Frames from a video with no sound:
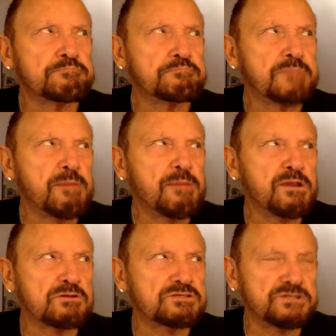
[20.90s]
Maybe
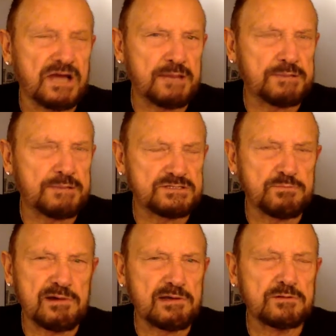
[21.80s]
not tonight, but
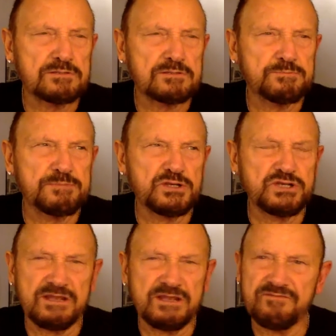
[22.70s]
tomorrow. A bit
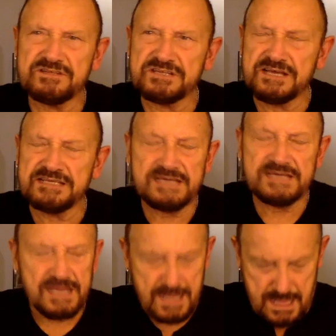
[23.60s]
chilly for tonight,
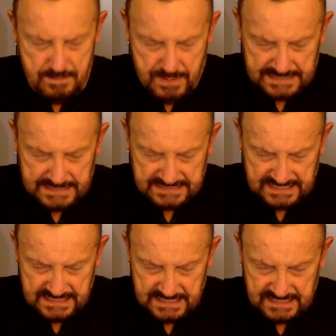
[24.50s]
but
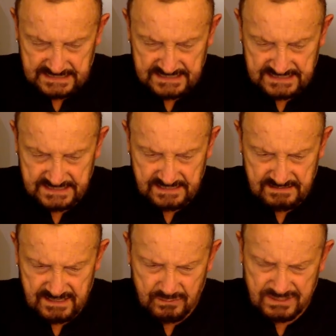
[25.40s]

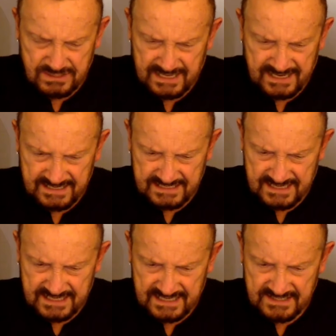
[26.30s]
it looks like
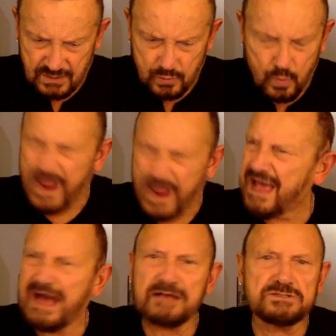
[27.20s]
it's an old
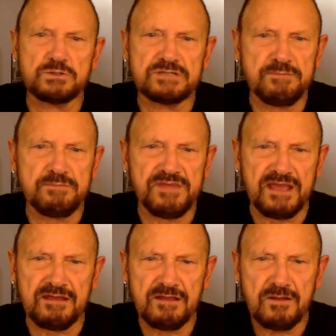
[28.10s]
warehouse or
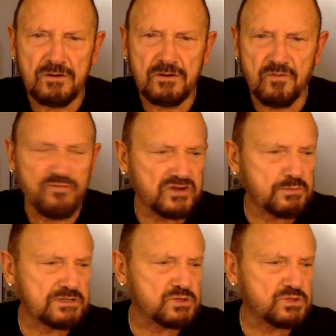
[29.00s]
something, or
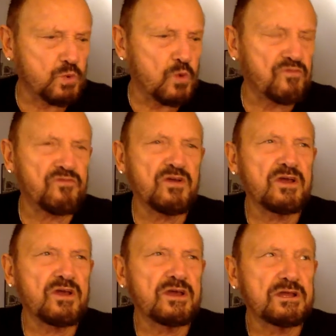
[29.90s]
fisherman's wharf.
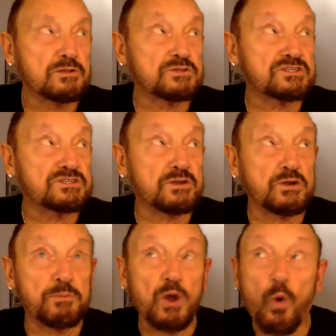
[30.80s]
Looks as though it could
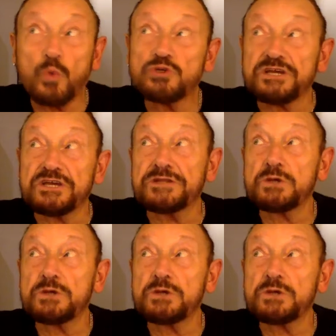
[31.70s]
be haunted.